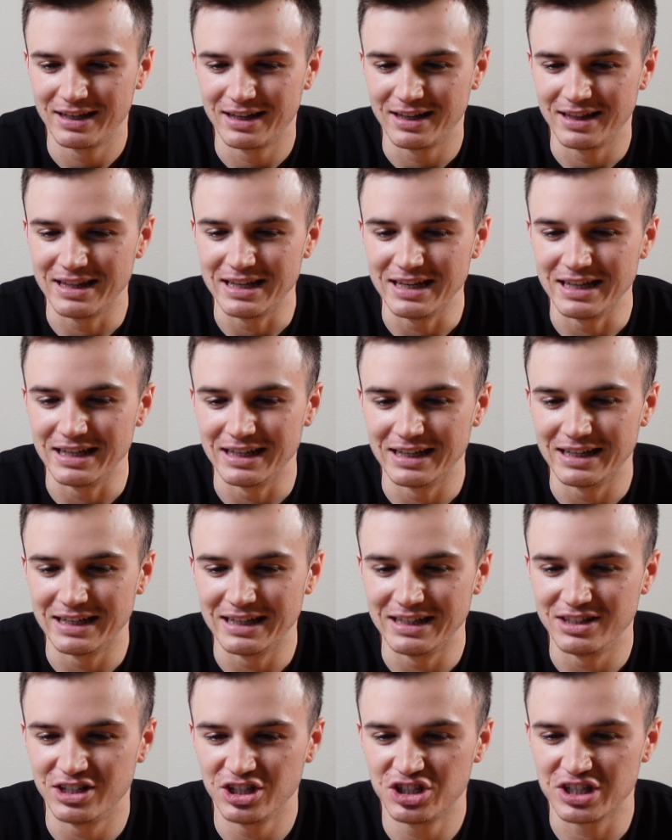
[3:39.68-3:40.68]
the
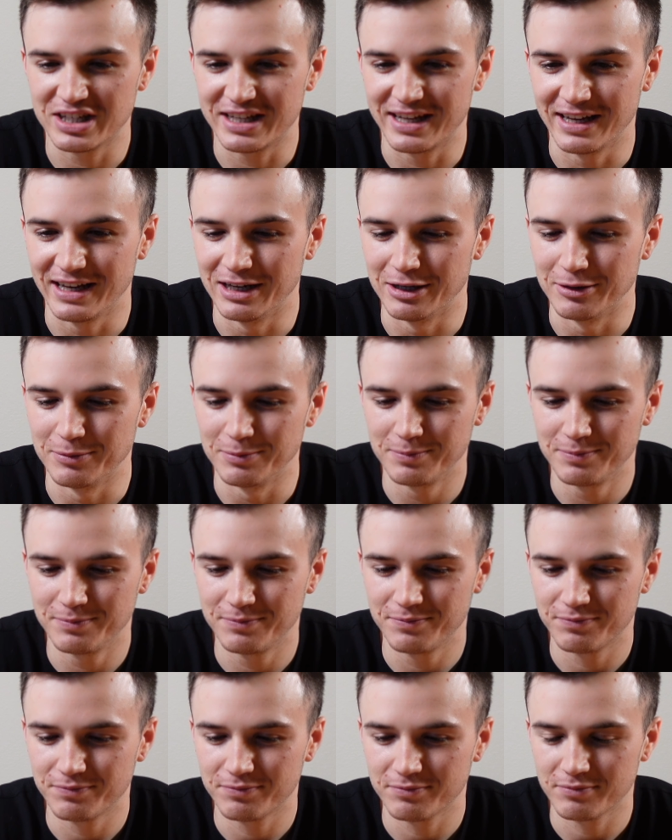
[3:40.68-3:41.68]

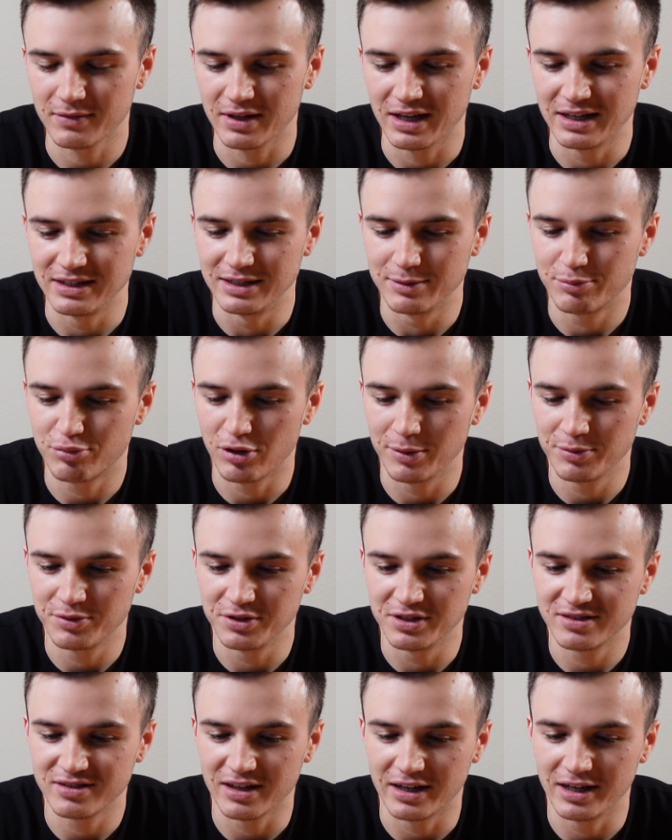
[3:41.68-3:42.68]
Digicam. And it prompts you
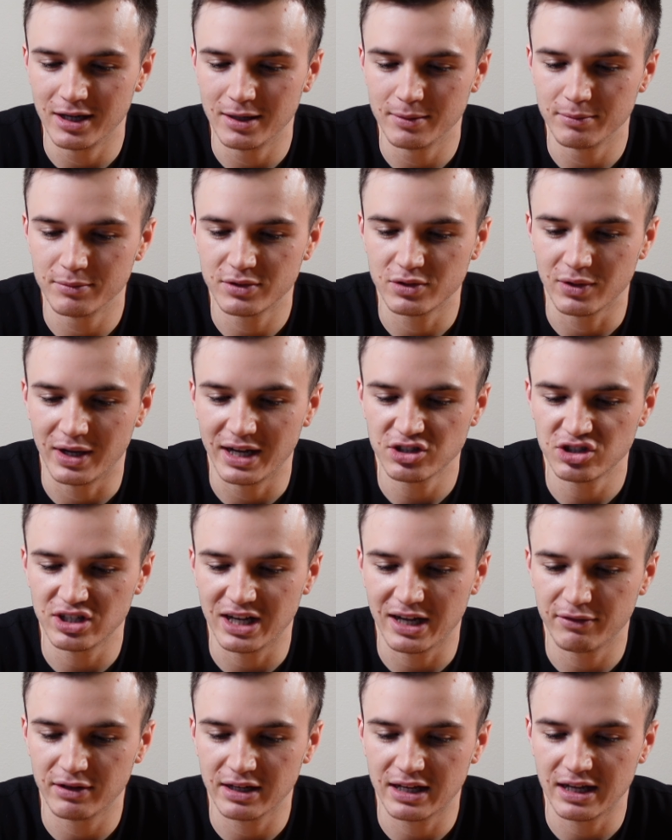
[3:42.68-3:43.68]
to sign up. So I actually
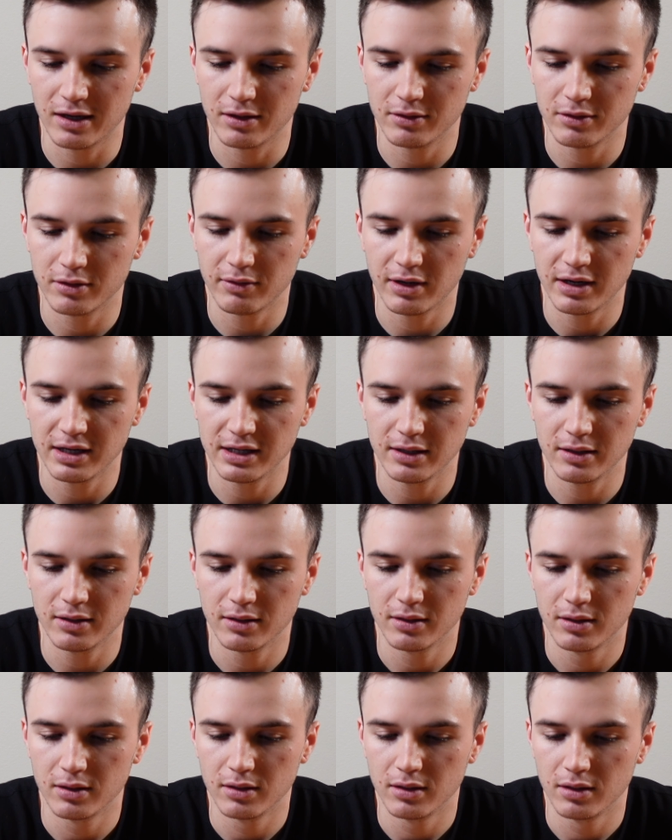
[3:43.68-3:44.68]
have an account already.
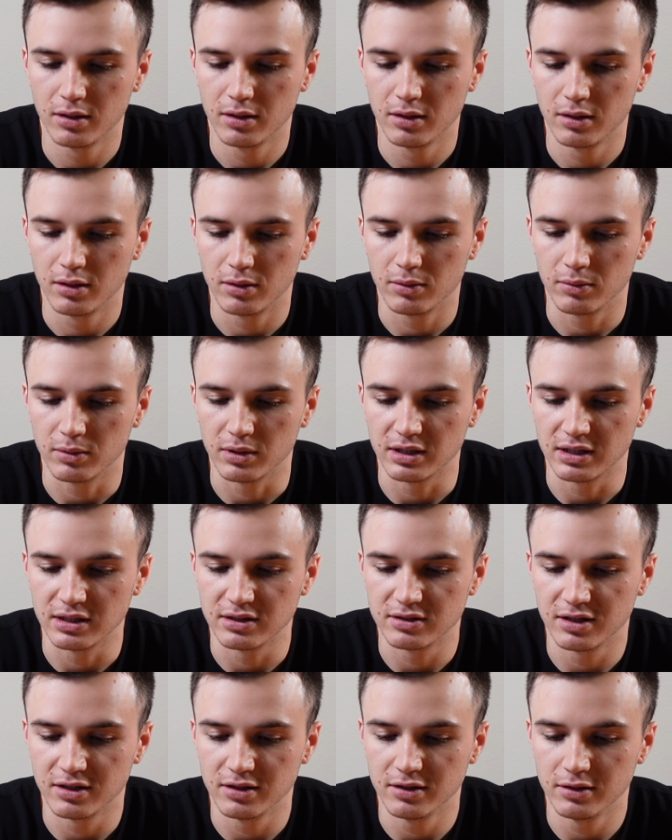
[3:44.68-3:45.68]
We're gonna
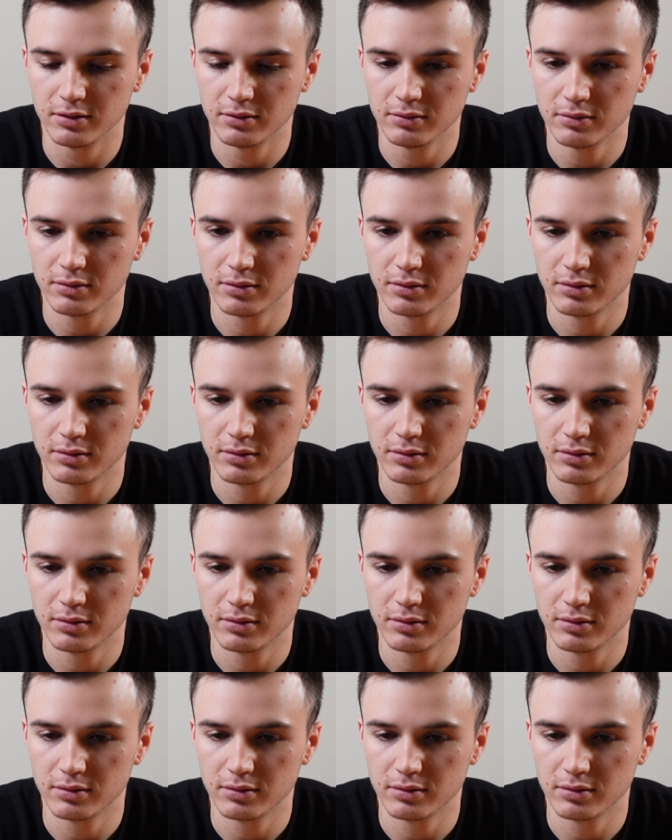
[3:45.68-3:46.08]
continue.